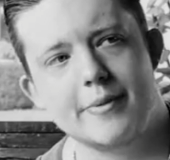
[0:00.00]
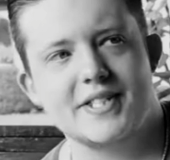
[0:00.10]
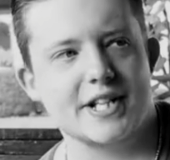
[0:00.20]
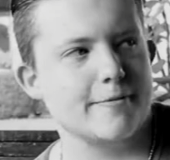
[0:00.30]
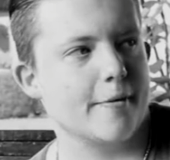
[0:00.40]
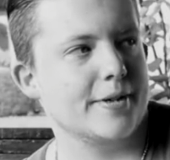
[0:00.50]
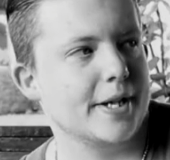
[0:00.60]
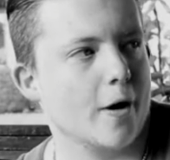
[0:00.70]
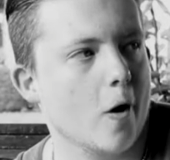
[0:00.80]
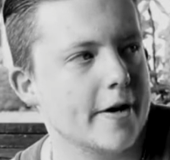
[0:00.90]
Best thing about
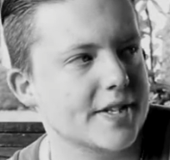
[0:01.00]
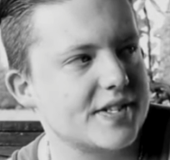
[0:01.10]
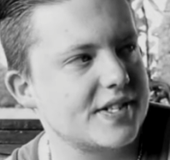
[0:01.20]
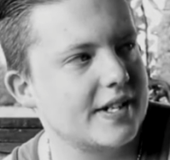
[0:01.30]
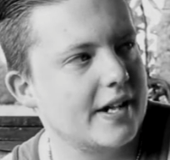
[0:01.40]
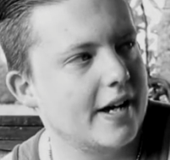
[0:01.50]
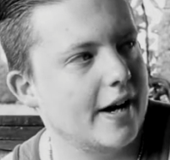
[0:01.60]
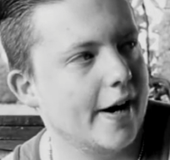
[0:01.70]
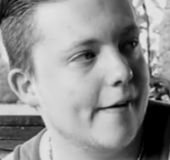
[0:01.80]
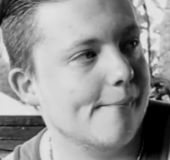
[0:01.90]
being an artist,
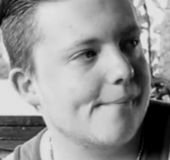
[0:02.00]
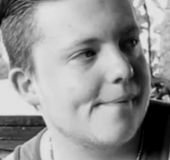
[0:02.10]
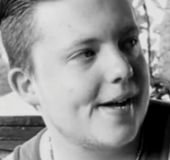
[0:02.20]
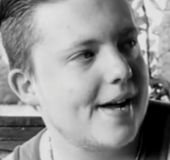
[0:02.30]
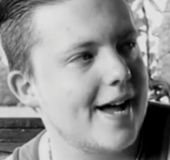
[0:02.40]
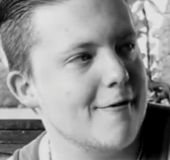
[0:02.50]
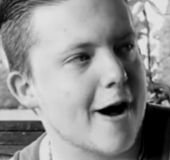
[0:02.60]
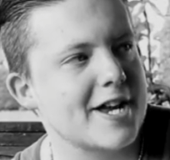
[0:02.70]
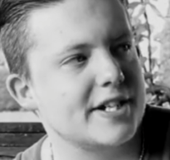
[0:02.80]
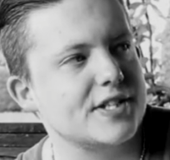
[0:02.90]
if
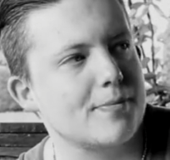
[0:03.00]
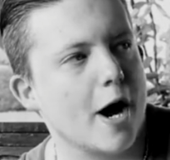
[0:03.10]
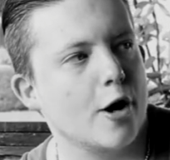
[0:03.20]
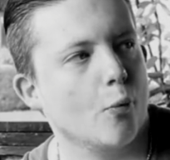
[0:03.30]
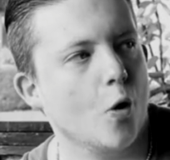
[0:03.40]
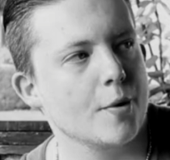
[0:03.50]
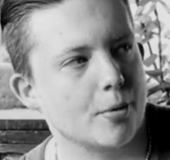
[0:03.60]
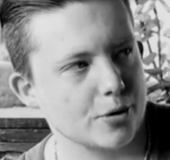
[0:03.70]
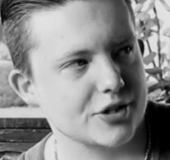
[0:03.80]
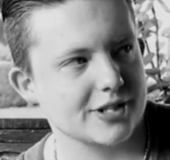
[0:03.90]
I can inspire one
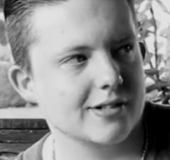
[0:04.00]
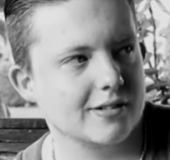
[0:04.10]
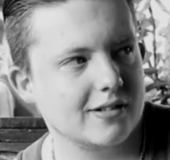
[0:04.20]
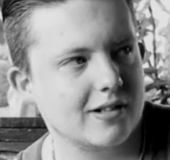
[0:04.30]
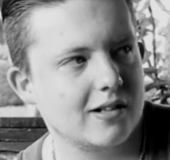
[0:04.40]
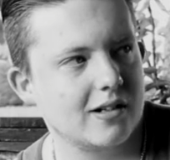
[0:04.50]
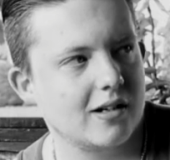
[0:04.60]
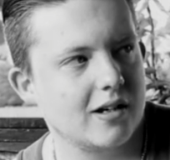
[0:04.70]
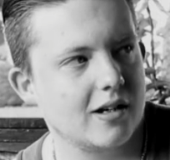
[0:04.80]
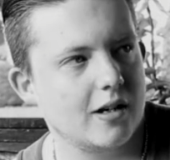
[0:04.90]
person
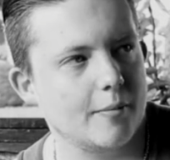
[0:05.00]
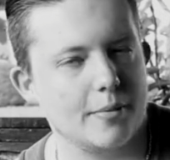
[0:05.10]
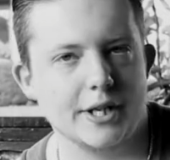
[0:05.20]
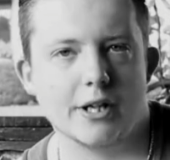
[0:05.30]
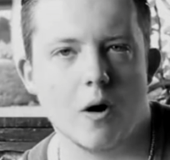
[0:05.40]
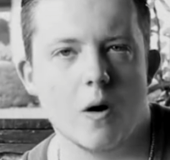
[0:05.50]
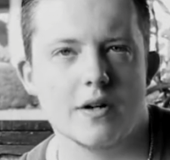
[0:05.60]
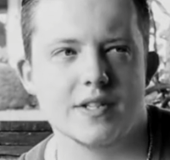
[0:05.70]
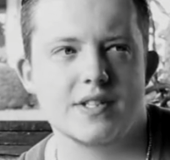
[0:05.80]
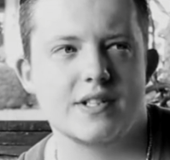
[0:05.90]
being an
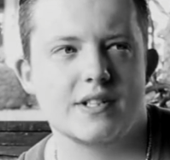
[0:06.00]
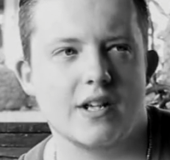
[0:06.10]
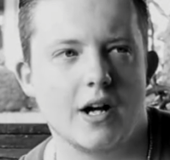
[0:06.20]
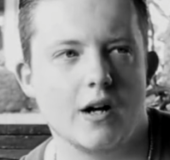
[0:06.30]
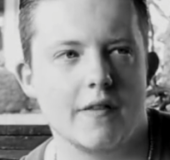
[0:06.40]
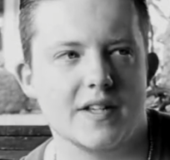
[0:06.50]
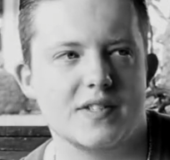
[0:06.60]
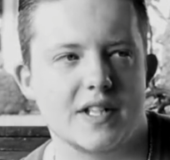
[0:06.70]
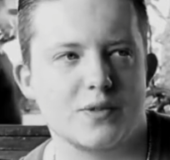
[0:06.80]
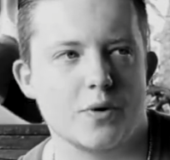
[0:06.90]
artist,
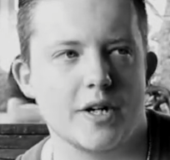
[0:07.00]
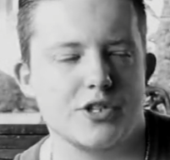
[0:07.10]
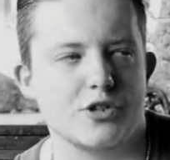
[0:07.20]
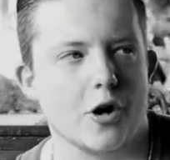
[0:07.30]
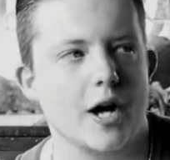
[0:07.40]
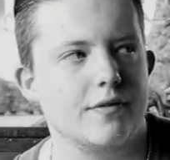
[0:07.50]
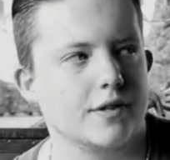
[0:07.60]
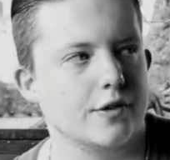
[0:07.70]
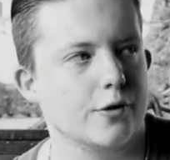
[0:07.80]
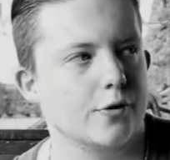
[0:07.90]
that's what I strive
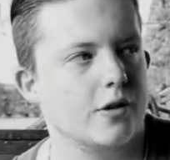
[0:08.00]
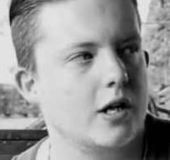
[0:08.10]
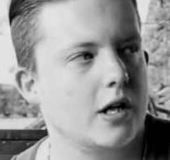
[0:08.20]
to do.